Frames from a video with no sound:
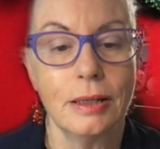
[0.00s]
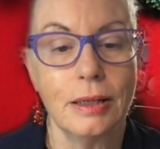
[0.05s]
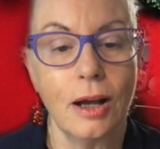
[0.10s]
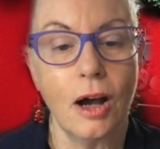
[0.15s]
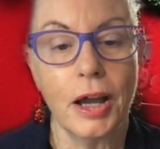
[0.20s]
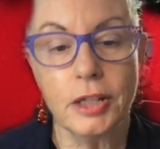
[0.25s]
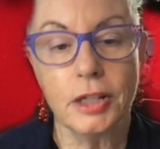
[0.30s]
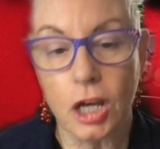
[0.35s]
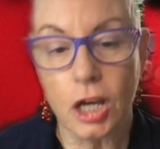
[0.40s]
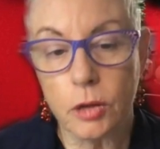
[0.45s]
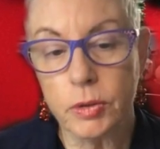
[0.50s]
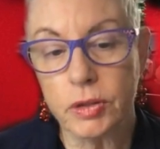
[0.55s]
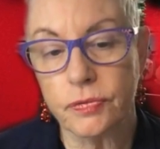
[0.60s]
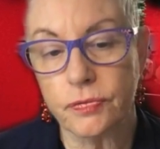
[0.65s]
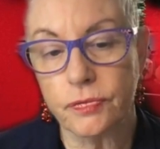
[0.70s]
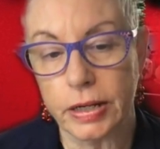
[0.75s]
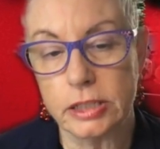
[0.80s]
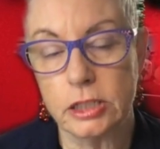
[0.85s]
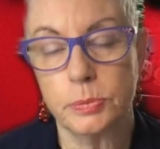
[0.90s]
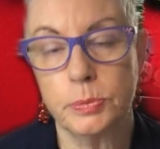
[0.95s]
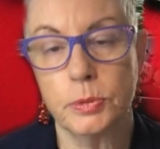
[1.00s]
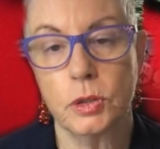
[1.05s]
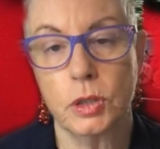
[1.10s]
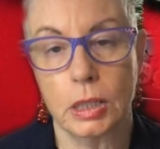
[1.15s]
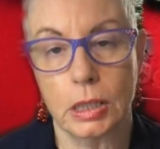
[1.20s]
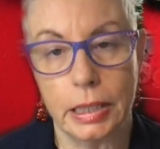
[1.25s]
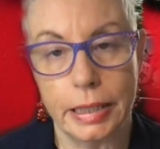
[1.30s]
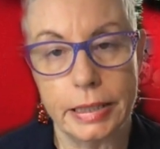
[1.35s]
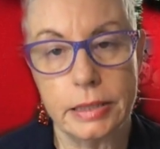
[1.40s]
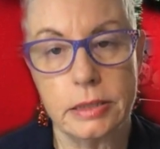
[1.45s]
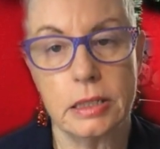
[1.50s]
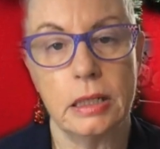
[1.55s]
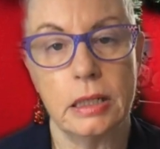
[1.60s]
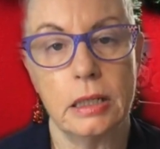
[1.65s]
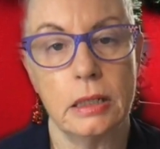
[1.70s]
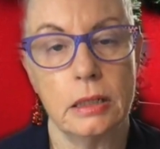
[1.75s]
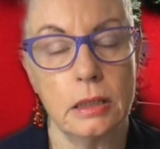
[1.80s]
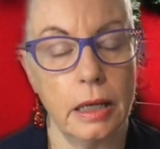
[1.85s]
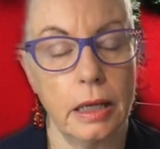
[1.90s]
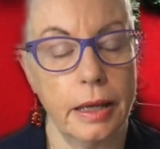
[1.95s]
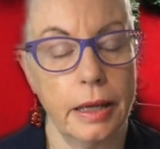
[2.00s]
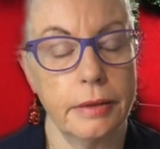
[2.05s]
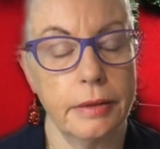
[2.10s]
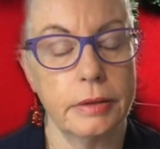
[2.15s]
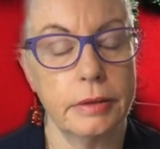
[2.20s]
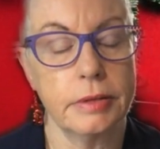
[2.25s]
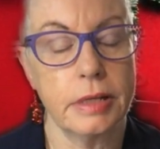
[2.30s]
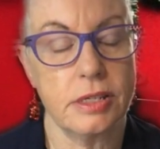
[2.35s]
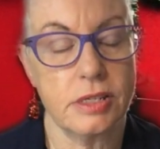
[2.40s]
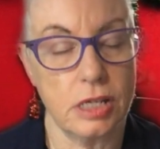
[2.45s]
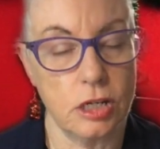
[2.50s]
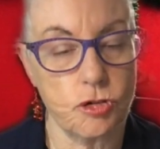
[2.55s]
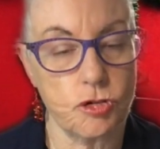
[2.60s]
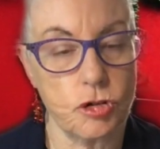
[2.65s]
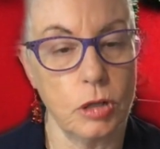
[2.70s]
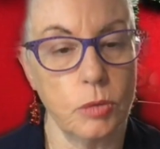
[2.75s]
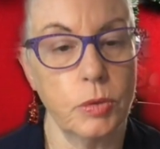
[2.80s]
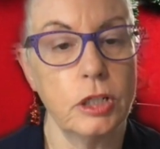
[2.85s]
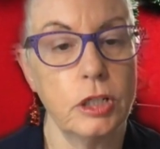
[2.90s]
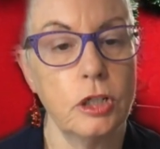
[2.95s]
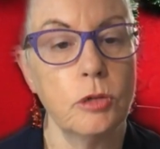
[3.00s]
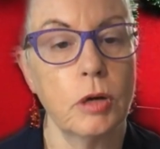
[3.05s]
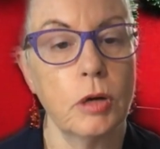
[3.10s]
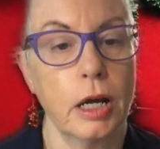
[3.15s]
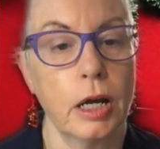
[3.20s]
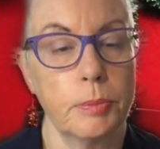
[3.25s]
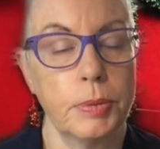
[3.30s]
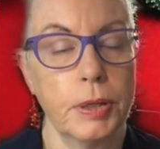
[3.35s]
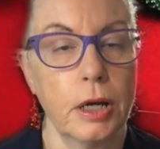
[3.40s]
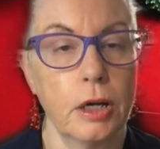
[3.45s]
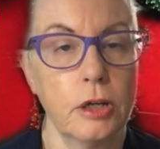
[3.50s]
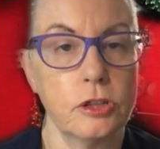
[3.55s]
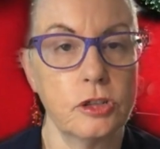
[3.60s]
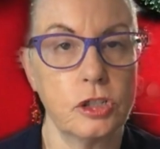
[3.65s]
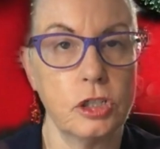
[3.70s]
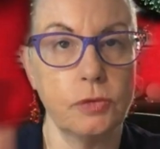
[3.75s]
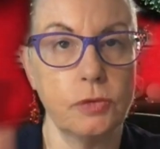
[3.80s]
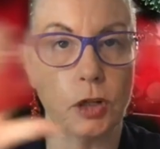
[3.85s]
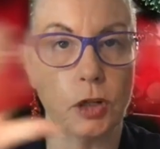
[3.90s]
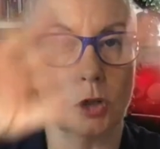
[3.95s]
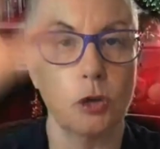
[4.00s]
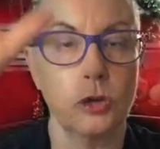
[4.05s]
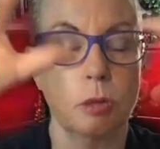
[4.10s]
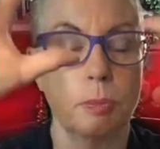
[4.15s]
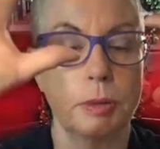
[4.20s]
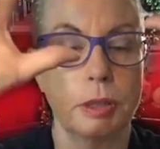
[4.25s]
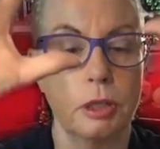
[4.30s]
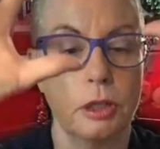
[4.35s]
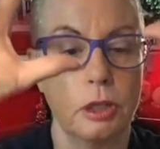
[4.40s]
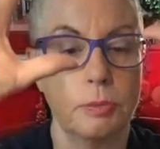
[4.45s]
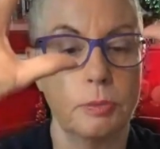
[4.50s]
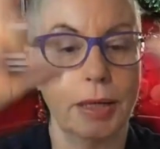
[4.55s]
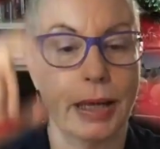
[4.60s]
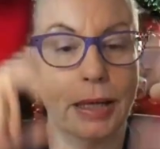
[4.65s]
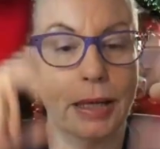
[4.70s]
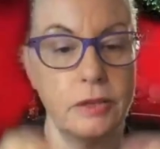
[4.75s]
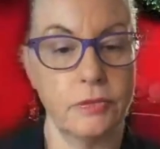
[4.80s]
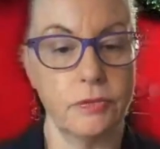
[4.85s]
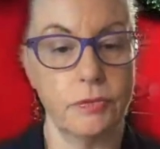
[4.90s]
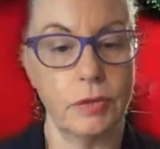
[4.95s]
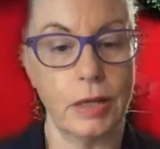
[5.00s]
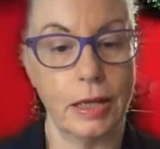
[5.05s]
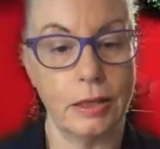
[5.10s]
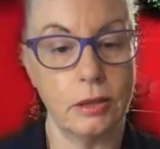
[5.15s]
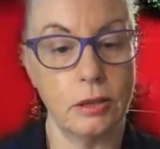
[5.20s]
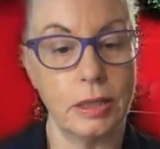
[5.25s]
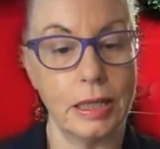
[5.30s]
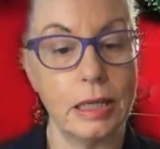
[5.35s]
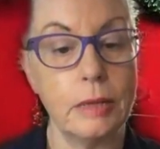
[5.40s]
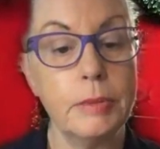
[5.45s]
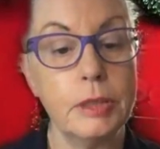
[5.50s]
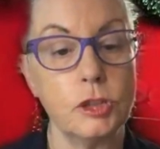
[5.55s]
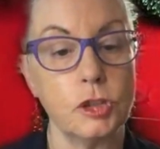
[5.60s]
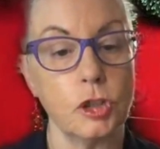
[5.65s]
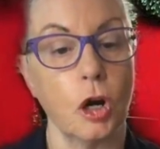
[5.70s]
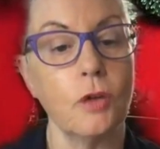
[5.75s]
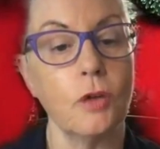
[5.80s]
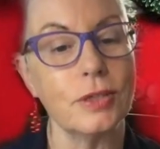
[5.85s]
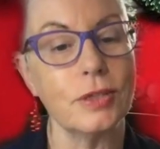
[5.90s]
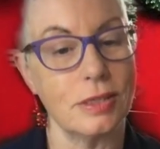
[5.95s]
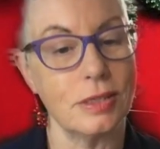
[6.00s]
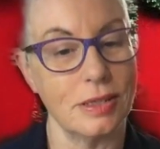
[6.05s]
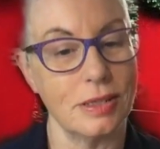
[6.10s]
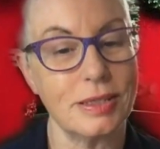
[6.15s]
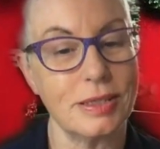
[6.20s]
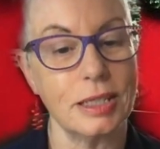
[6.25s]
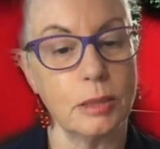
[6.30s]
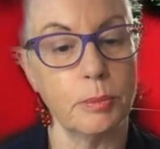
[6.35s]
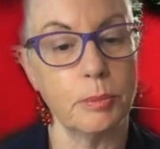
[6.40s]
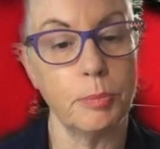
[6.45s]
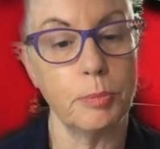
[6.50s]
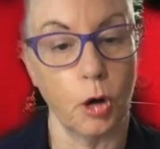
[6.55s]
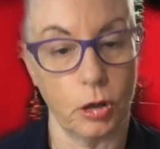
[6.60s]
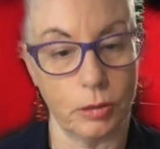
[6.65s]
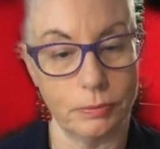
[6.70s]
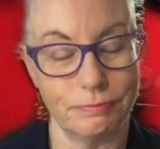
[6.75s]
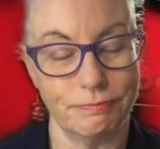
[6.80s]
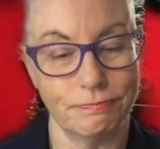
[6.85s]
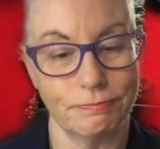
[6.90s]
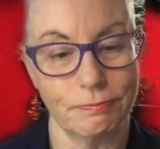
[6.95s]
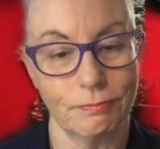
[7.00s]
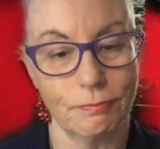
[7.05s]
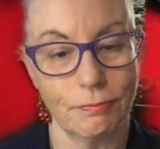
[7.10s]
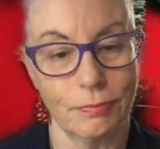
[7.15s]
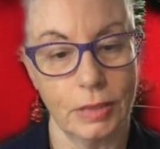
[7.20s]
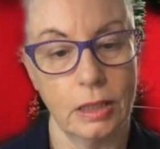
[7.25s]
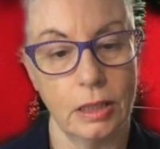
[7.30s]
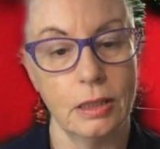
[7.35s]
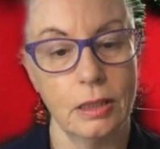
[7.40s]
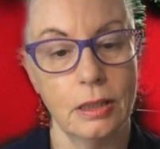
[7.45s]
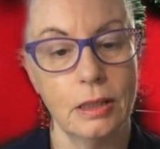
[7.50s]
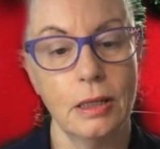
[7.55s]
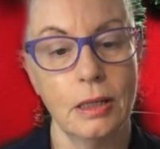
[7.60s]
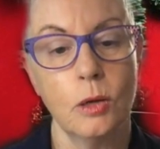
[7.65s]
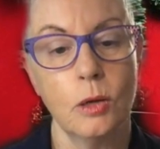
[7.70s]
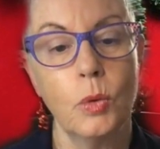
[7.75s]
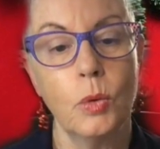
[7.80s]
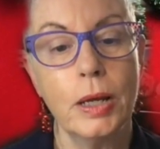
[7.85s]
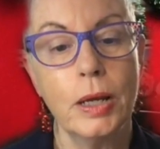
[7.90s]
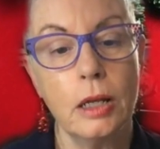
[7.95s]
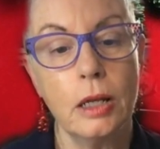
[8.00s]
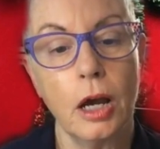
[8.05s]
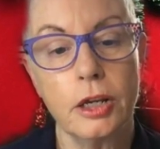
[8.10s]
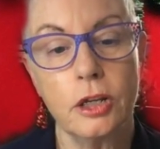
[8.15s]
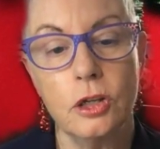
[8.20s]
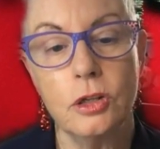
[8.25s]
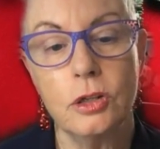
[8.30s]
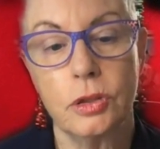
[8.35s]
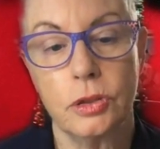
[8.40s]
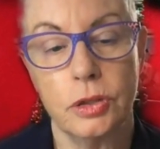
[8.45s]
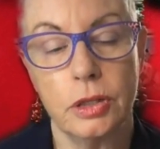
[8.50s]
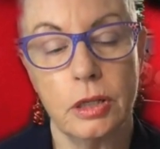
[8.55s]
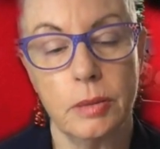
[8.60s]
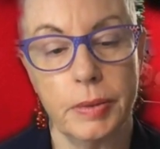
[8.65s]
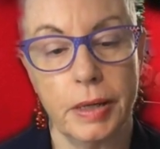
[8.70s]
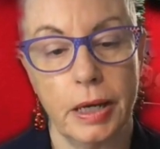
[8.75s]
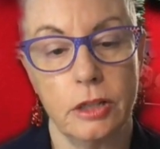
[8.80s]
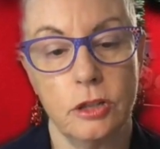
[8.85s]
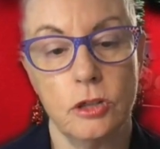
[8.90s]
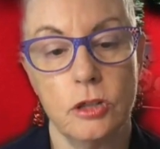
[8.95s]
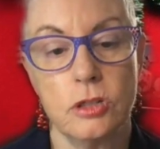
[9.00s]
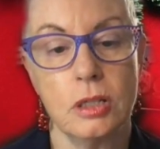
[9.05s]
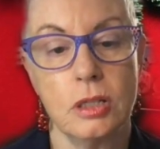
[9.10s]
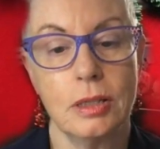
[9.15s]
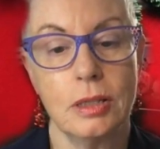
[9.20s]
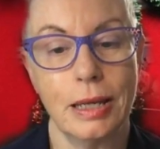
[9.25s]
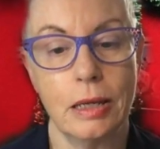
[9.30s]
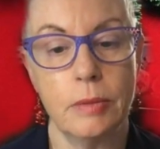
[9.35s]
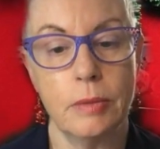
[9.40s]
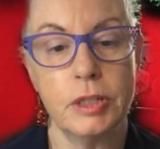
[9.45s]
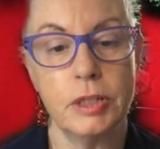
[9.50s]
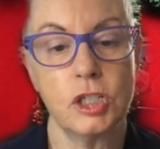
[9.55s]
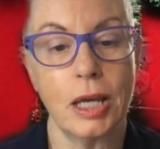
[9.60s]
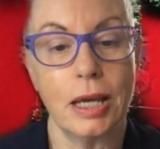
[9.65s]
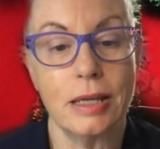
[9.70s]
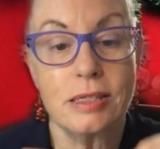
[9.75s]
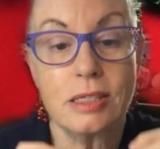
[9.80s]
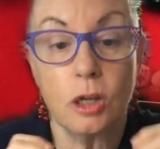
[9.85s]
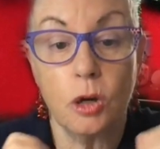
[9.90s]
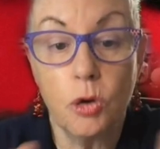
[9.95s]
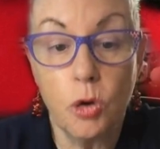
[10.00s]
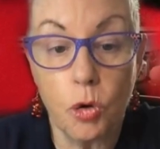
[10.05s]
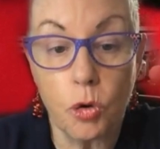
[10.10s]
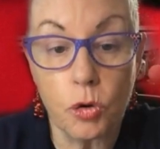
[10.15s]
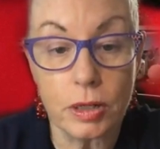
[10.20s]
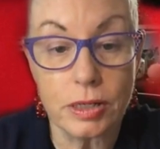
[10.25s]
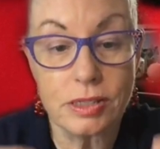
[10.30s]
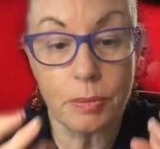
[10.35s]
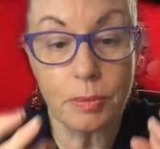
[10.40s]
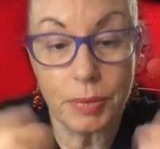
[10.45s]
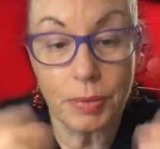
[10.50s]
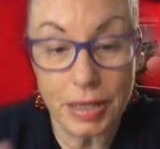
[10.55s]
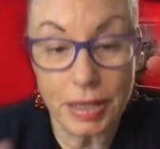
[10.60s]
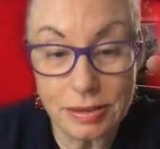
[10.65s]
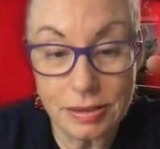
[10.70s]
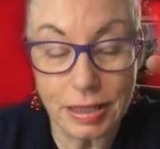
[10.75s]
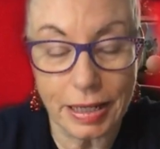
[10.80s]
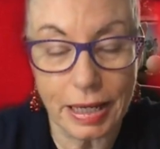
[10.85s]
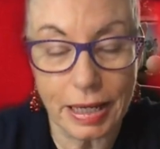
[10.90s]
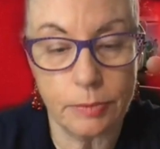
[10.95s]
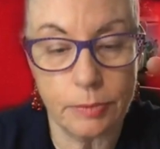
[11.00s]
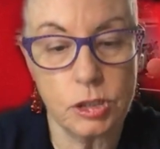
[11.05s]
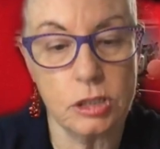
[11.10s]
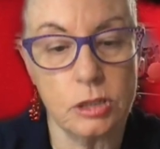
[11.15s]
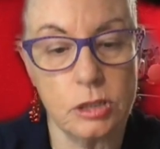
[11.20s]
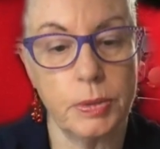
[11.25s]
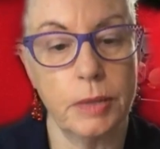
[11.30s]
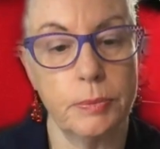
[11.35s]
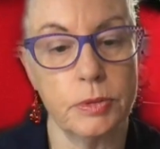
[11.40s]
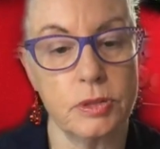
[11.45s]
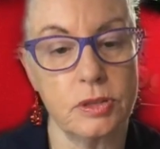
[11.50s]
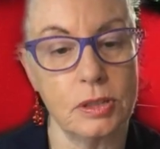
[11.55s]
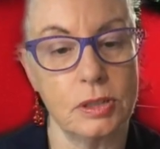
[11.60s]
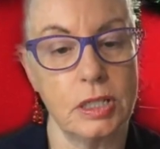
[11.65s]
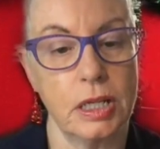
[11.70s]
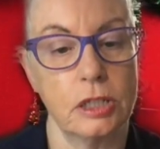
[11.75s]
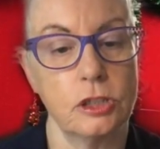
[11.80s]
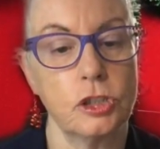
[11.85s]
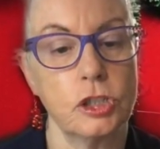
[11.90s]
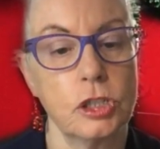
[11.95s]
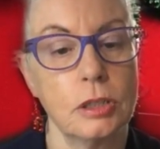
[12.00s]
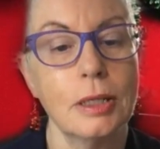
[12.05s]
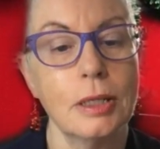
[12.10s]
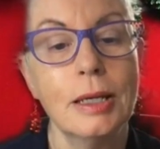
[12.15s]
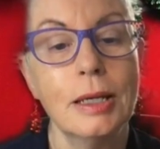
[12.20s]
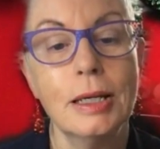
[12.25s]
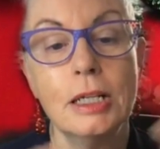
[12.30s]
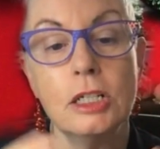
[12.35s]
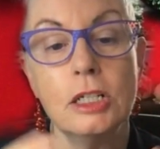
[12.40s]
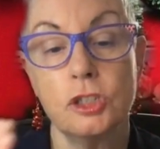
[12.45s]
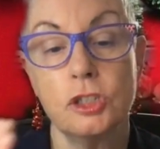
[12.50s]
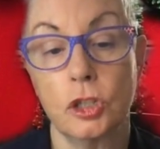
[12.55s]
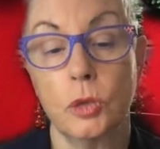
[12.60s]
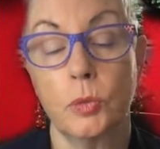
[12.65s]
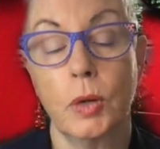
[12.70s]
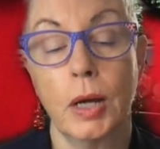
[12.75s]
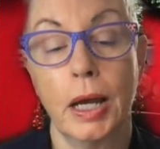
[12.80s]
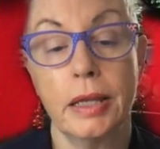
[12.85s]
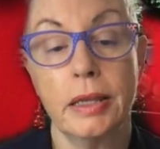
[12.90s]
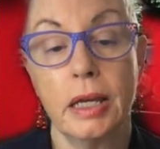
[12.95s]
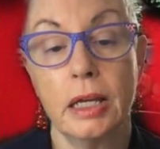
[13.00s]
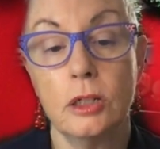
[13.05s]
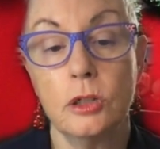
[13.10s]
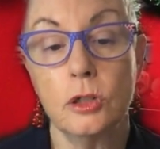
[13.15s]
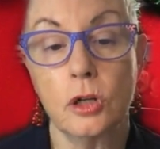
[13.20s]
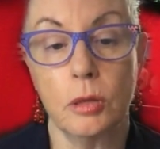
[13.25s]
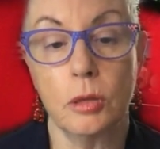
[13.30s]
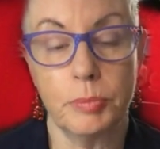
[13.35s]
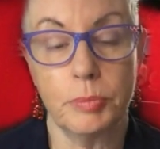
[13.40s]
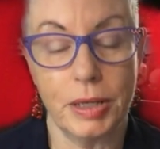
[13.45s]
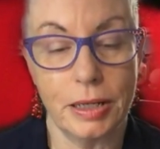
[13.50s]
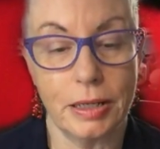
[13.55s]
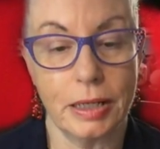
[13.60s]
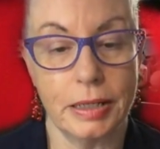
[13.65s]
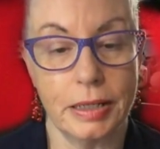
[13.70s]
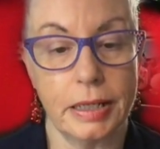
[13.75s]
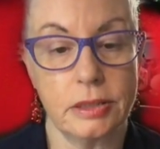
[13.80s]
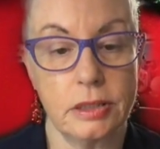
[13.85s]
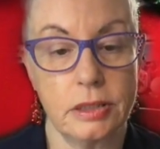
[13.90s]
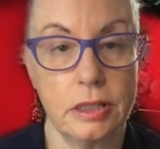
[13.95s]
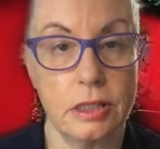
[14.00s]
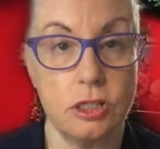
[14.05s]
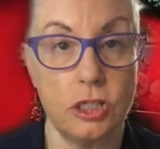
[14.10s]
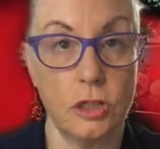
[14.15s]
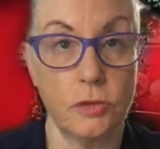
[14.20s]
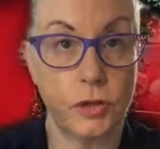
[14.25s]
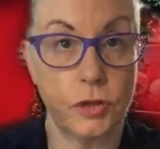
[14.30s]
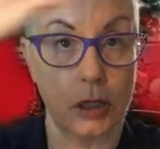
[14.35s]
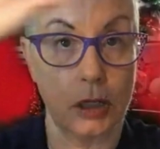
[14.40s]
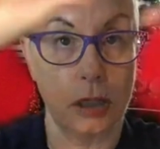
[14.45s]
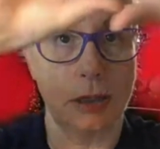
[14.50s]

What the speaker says: I know with Facebook and LinkedIn, etc., when you write a post, you've got all the blurb and the image often sits at the bottom. We like you to think about using the image as the hook, as the piece that captures people's attention. So the way they look on BeeKonnected is you've got